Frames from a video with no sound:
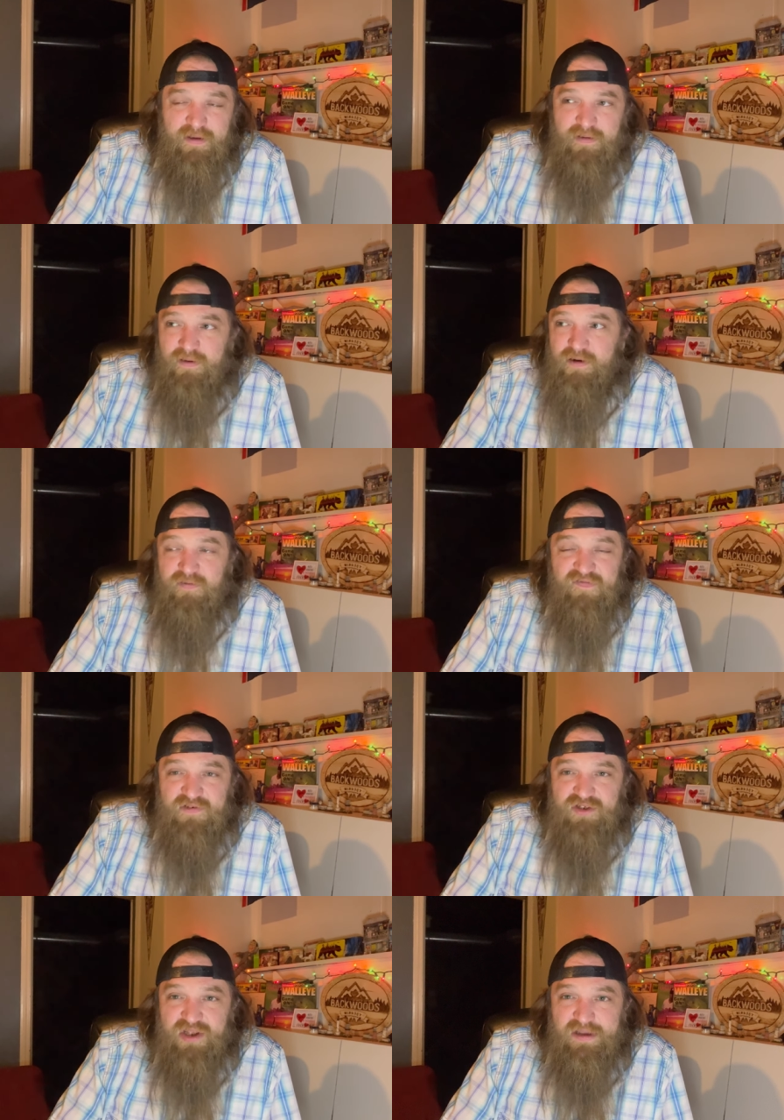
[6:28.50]
you know, if
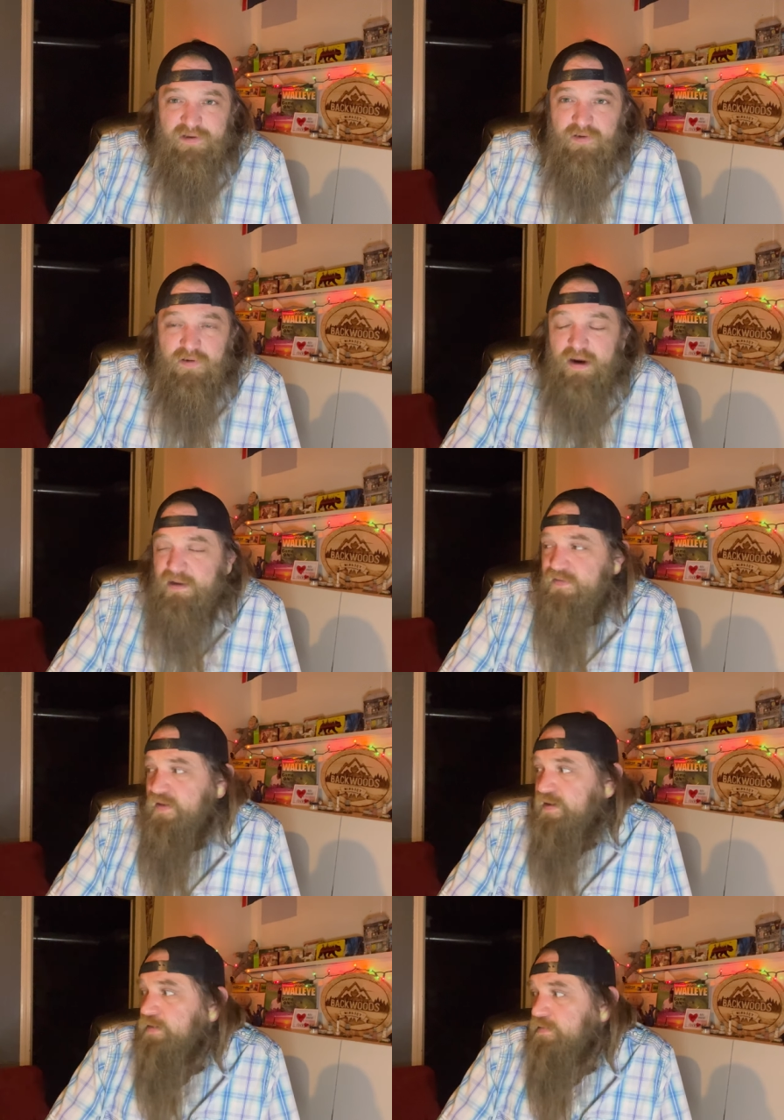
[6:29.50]
there's any gear or
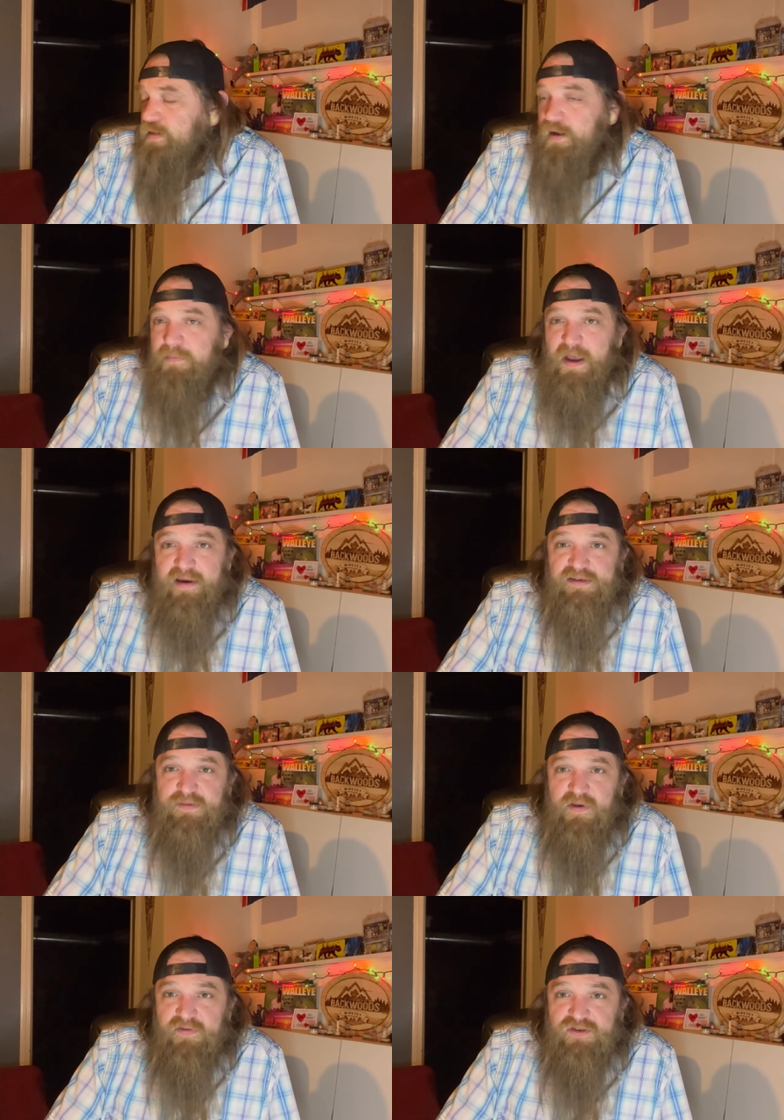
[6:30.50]
anything. I got some
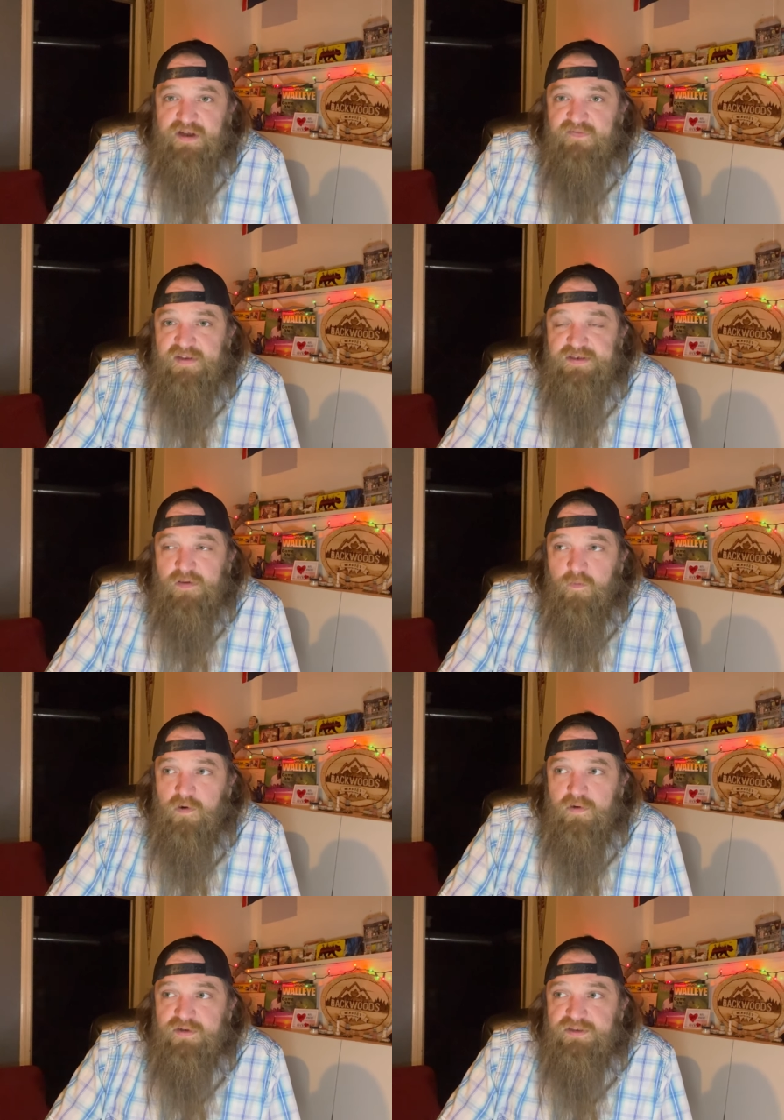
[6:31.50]
other stuff that's in the
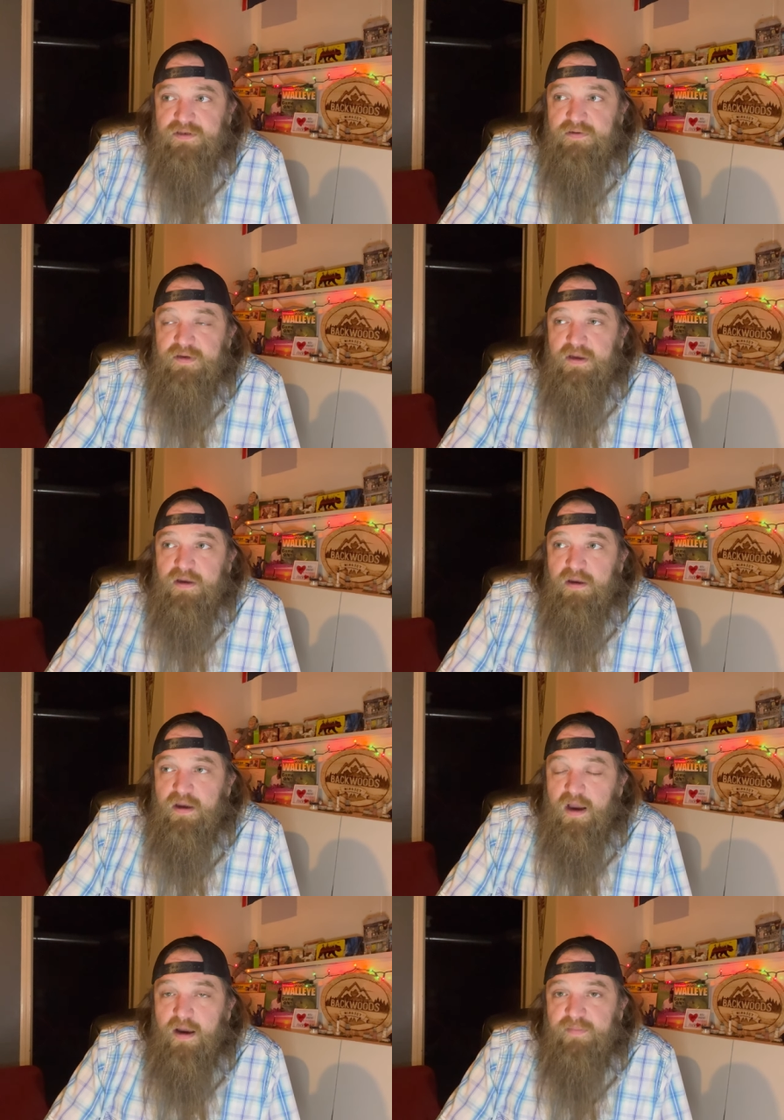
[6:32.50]
works
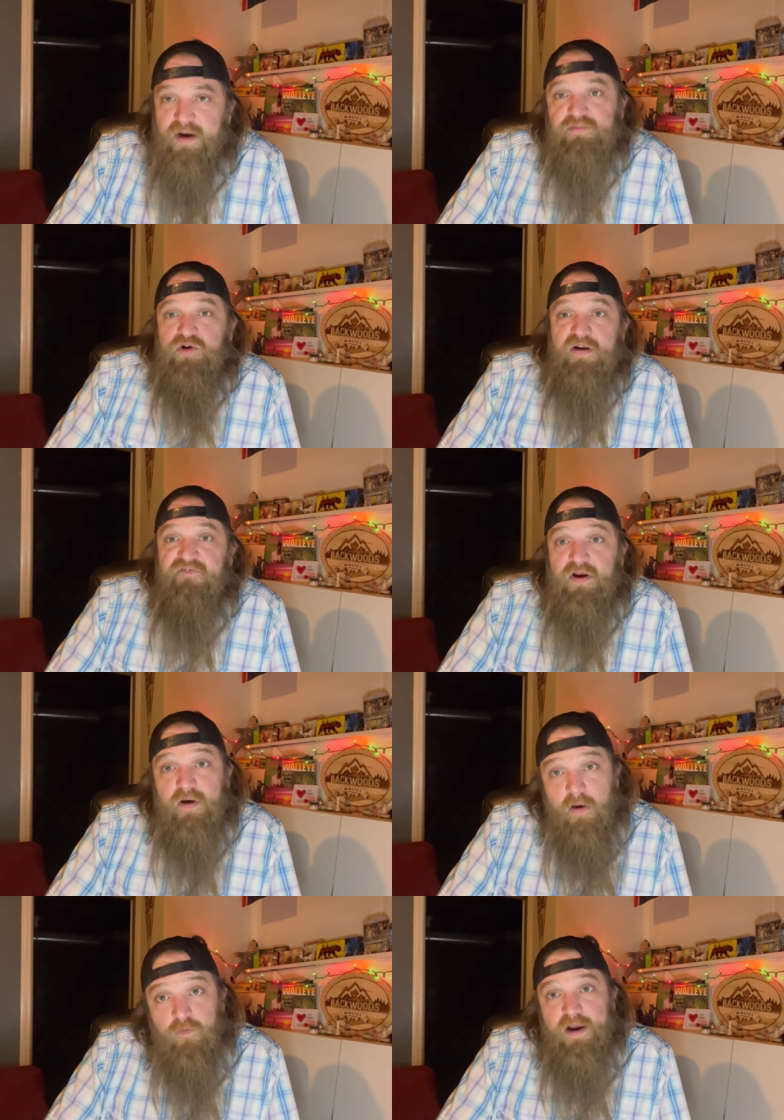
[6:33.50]
that I'm trying to figure
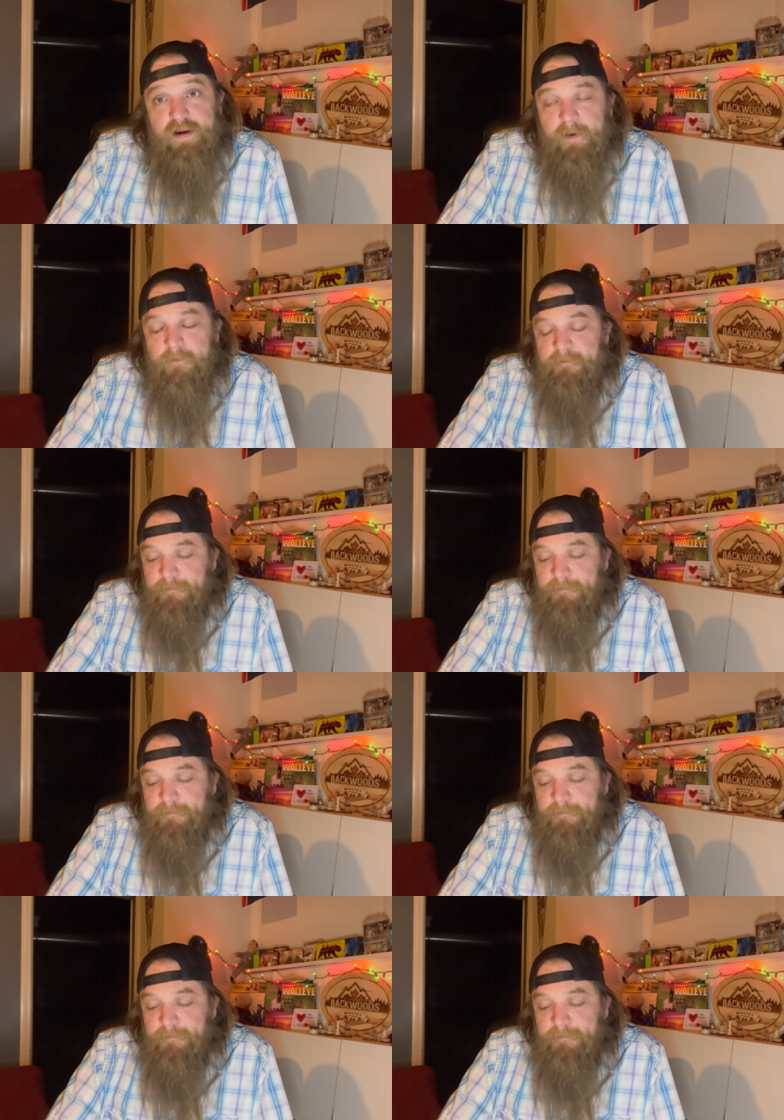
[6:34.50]
out right now.